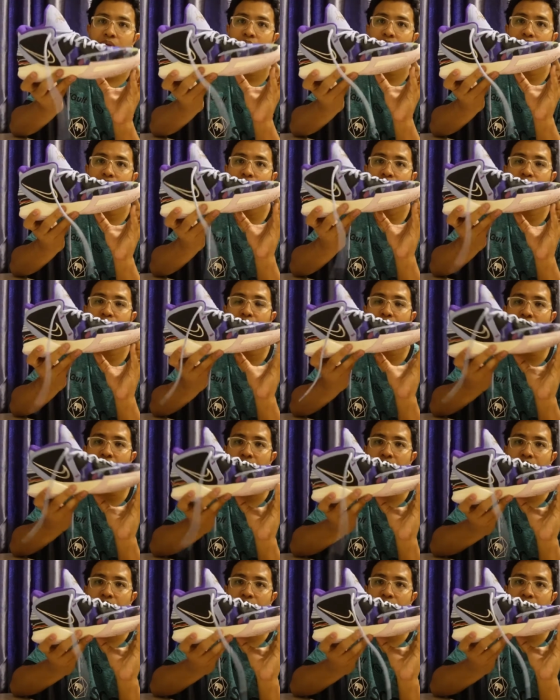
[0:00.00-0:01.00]
zoom back
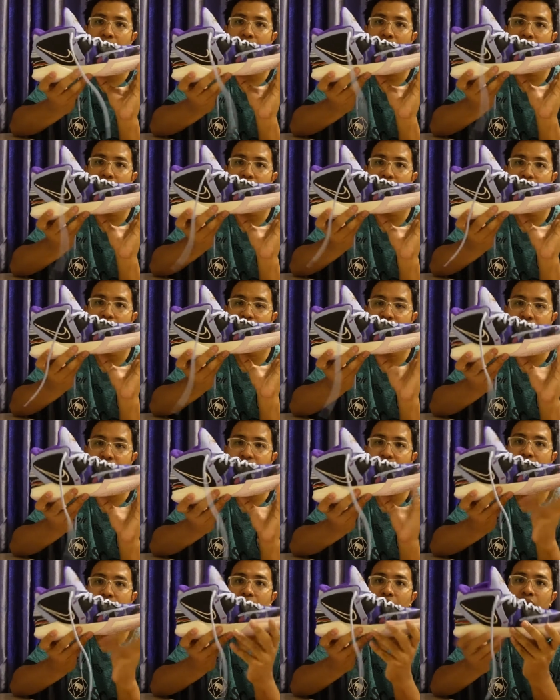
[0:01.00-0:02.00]
at the
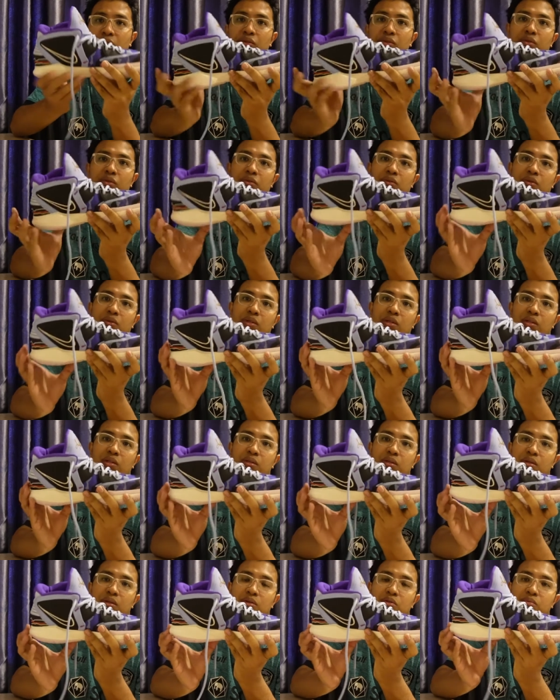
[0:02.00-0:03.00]
front and also the
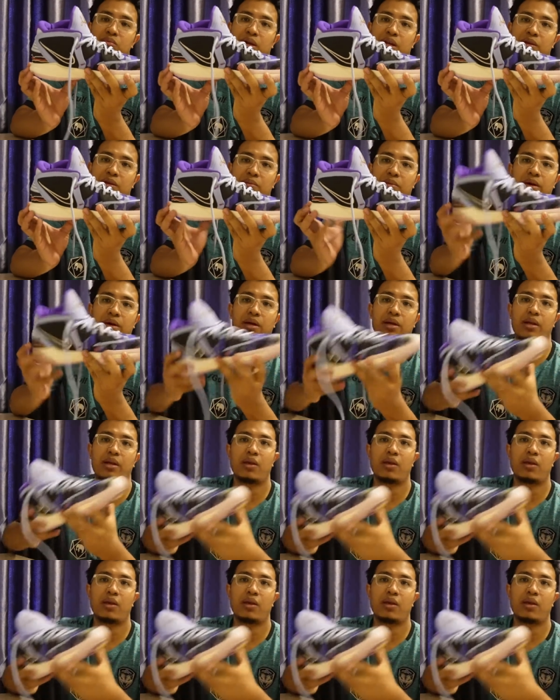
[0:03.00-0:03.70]
zoom back at the back.